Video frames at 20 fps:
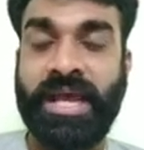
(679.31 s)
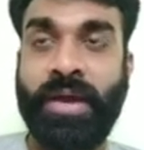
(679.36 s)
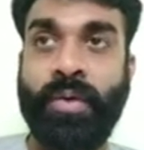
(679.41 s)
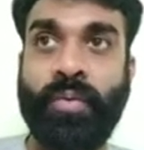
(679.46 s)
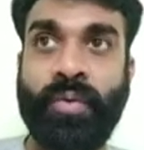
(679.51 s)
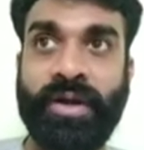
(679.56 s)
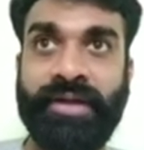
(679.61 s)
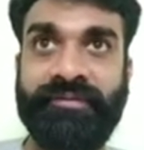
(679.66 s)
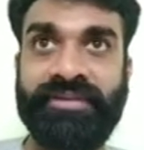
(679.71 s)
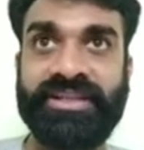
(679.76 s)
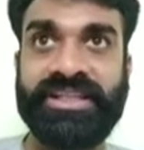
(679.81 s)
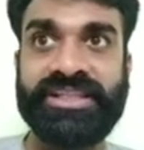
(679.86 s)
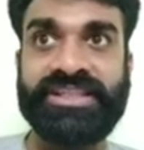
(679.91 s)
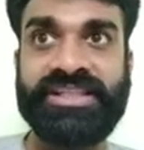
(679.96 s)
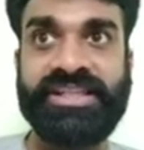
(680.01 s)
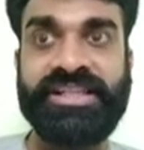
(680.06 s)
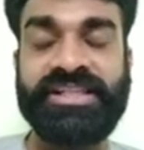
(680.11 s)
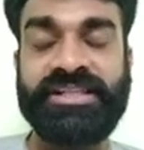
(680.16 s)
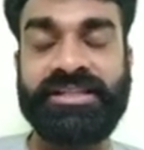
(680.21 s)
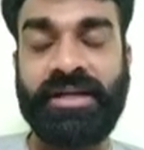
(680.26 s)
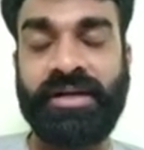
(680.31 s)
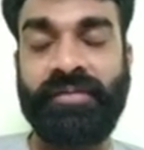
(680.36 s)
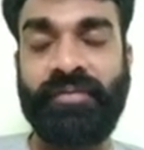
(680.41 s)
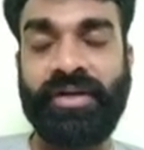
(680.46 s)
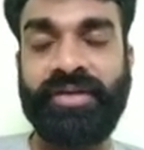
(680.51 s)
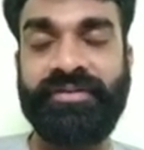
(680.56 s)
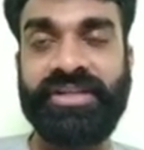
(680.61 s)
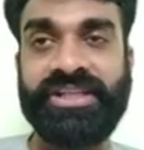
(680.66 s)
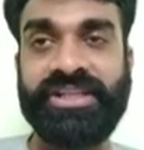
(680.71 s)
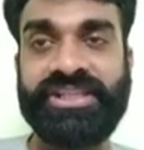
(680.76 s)
Whatever the
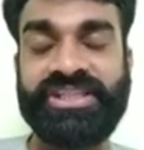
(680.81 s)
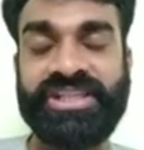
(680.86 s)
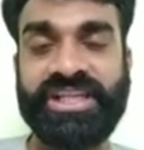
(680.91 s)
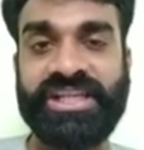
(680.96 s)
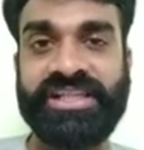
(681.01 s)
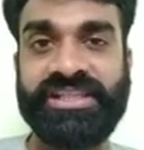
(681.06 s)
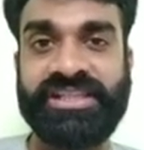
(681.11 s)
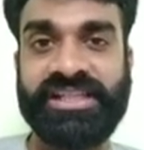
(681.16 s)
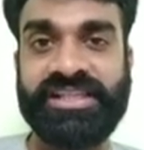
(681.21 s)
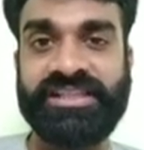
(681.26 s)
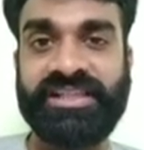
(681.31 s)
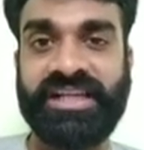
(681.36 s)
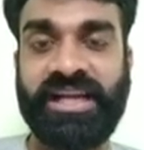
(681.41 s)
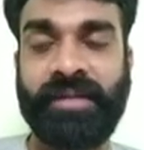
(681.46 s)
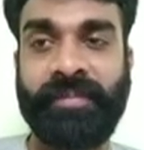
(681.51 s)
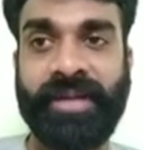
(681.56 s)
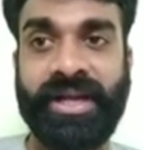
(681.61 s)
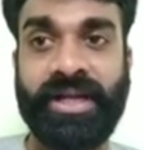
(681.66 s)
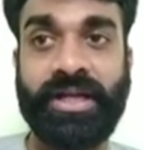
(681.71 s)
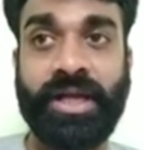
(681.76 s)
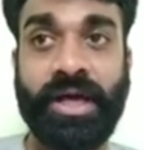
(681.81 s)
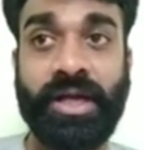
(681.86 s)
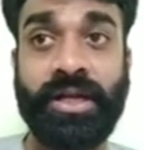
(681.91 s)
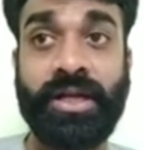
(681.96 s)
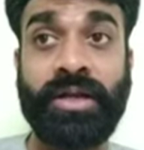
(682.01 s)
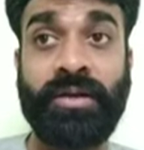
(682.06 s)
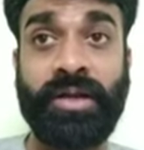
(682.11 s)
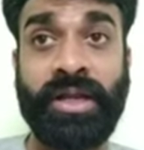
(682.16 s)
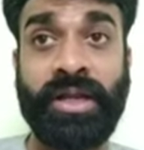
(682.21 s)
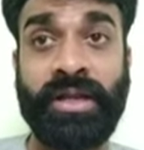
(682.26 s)
changes that are being
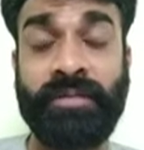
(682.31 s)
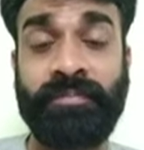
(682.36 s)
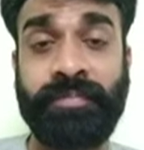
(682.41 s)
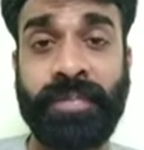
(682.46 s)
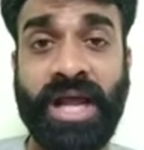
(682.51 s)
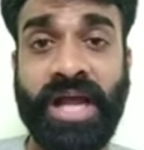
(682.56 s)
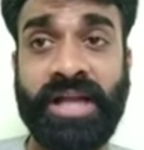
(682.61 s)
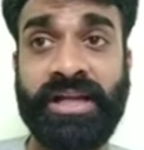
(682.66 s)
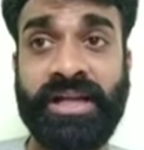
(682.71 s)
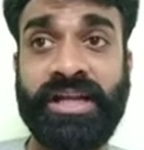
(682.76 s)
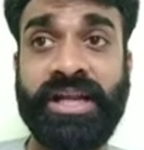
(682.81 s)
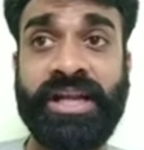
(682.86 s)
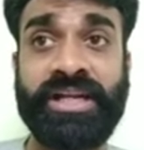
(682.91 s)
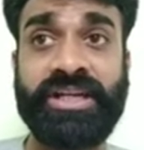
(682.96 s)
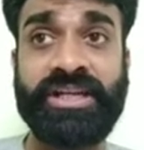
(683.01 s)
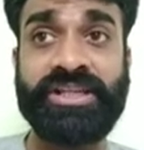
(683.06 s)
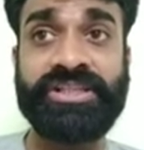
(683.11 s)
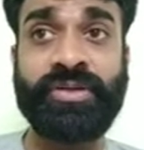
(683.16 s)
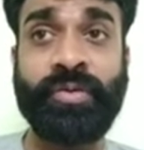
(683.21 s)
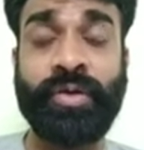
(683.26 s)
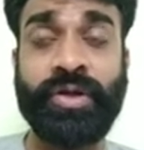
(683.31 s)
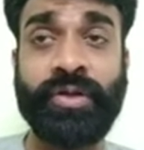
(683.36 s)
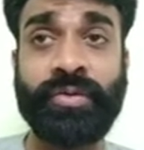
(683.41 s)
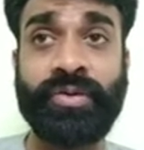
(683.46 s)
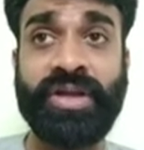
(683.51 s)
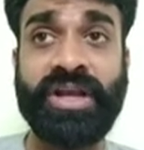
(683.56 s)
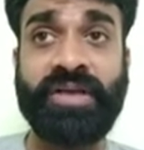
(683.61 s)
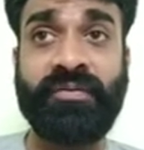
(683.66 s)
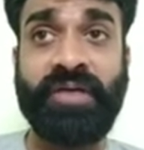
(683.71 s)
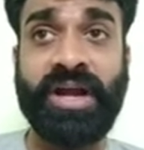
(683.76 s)
done in plan, it is going to
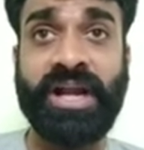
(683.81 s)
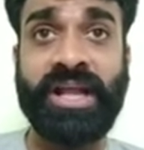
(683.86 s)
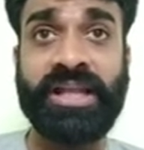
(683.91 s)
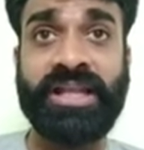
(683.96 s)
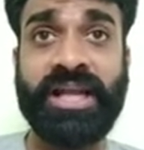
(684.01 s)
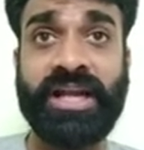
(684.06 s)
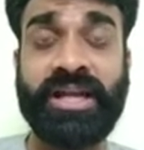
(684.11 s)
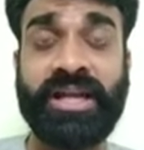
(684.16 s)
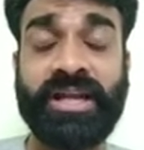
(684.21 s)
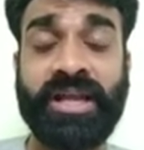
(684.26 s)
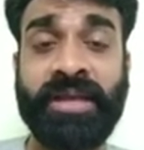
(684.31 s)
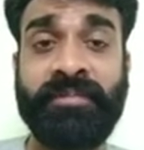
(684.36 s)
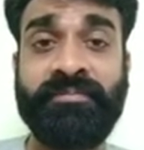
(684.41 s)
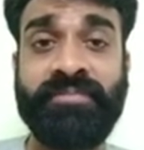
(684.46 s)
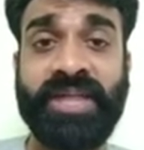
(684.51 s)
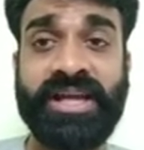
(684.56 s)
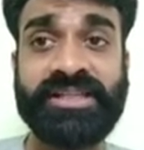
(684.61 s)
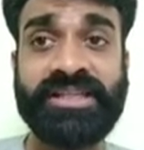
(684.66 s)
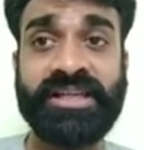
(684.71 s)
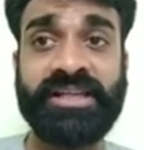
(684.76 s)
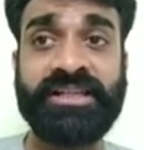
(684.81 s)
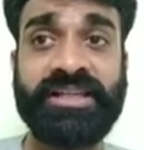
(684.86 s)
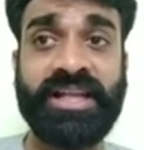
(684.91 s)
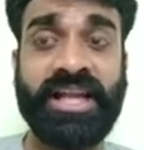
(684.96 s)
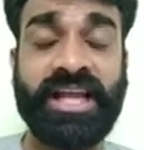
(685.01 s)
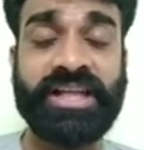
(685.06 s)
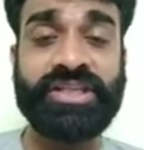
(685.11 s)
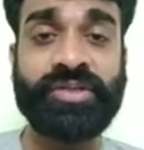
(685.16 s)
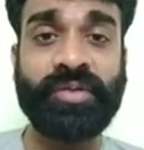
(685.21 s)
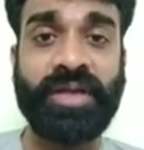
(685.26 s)
require that immense
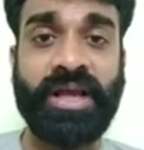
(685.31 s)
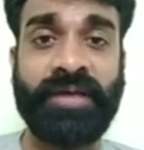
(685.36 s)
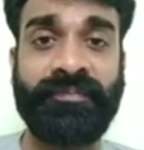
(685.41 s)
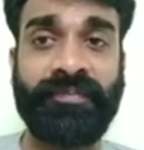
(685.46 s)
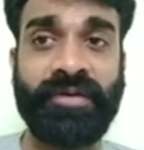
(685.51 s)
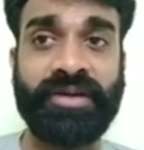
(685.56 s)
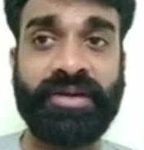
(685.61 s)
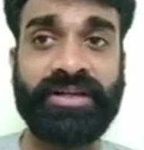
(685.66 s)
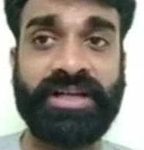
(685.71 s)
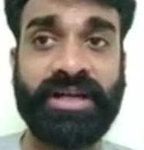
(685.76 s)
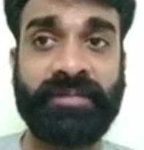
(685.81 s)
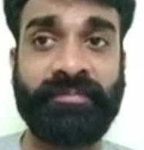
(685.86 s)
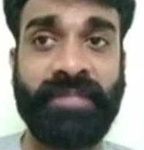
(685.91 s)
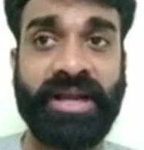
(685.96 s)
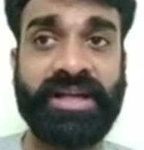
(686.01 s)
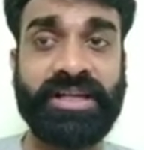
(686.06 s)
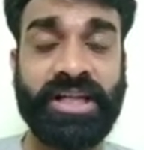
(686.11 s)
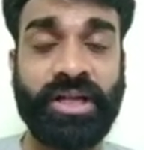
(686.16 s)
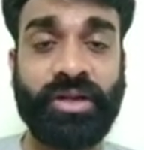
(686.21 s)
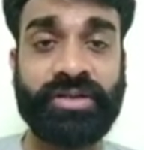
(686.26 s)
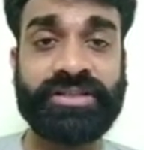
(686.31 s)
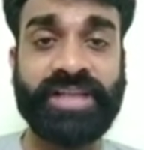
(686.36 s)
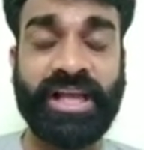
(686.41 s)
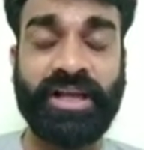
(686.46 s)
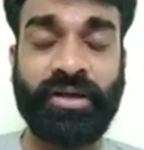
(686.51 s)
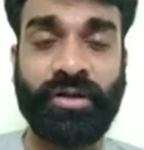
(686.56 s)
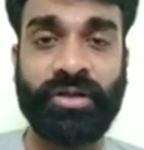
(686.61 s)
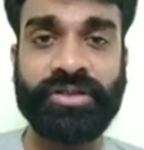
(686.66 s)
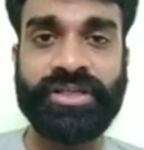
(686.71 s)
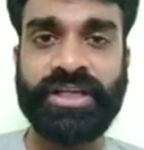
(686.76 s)
intellectual effort, that mental or
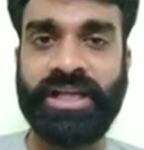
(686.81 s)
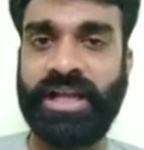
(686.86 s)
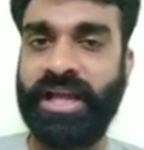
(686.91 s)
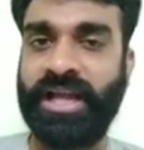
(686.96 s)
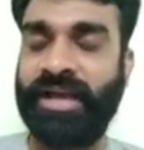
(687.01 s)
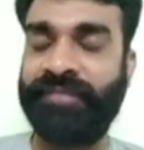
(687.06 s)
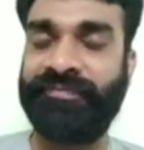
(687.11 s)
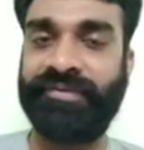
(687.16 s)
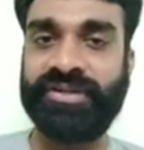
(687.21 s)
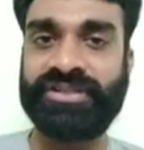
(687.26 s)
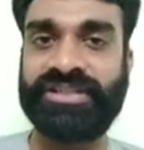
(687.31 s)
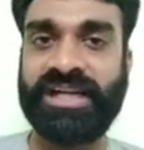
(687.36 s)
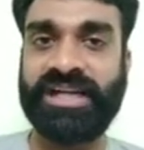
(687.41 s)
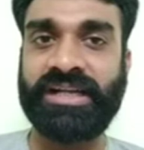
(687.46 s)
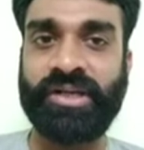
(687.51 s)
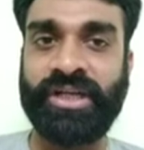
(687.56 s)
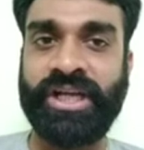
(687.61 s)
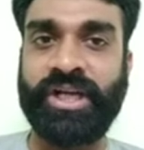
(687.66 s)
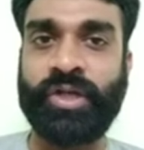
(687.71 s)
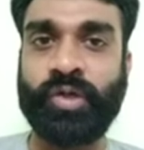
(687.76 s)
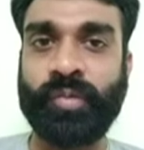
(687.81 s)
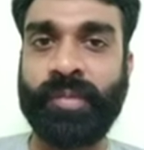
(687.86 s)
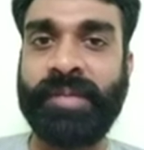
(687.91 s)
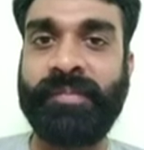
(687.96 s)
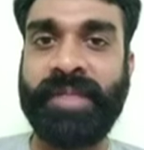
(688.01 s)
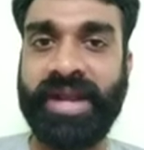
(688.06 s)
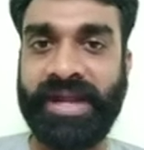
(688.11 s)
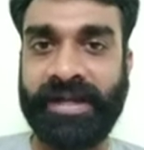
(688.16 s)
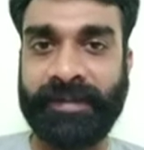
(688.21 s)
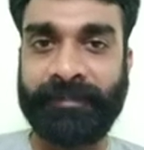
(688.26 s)
psychological efforts that need to be
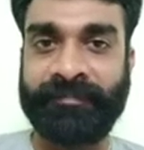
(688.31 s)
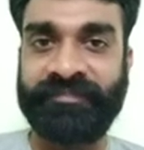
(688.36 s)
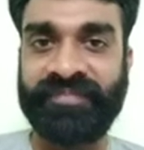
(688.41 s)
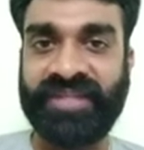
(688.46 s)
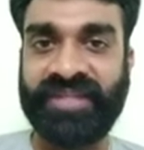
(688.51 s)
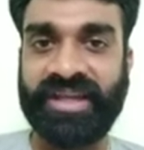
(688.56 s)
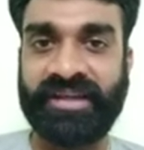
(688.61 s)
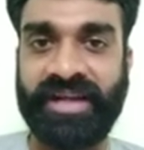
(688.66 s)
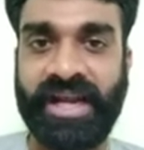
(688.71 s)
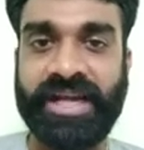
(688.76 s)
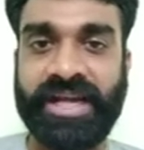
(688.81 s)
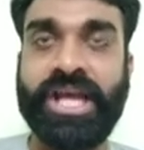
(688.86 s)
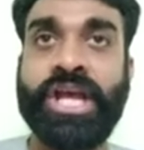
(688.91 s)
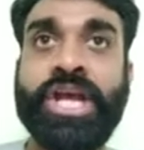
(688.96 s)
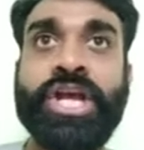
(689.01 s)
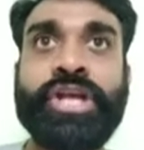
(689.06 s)
made, right?